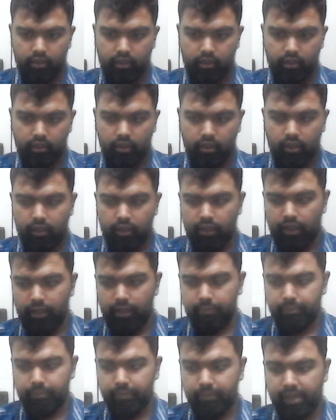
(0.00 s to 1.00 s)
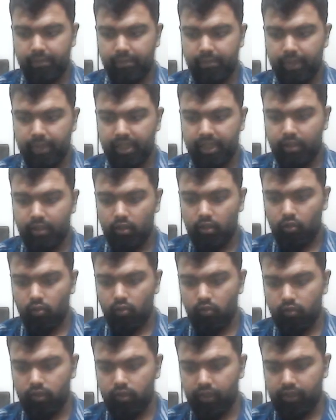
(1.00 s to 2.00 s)
Allah made an
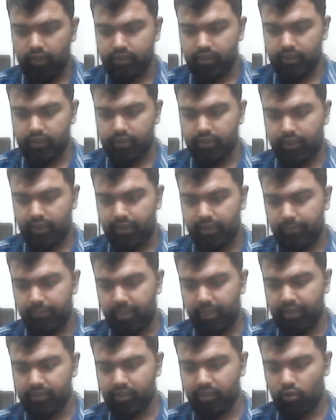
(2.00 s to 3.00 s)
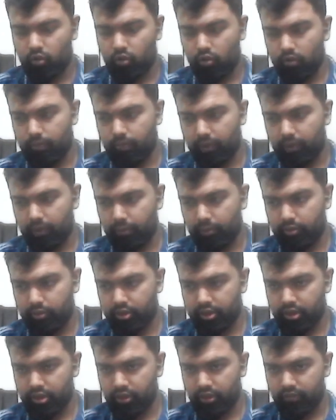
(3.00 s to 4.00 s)
oath. He says he makes an oath by the
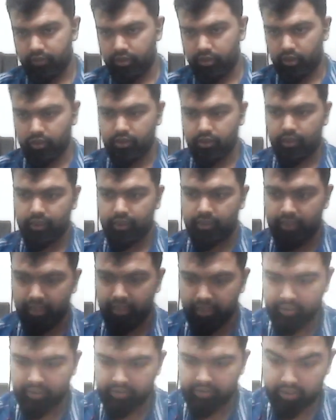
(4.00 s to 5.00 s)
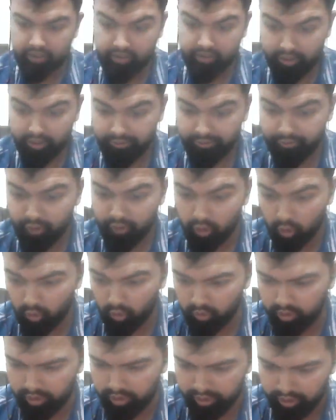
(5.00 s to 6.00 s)
position of stars, and then he says, if you
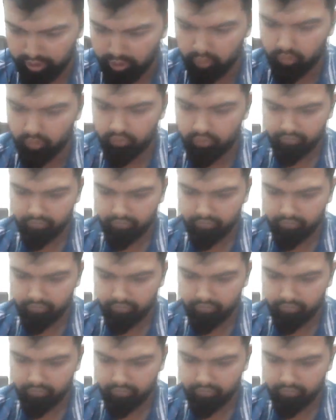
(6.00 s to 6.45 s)
only knew.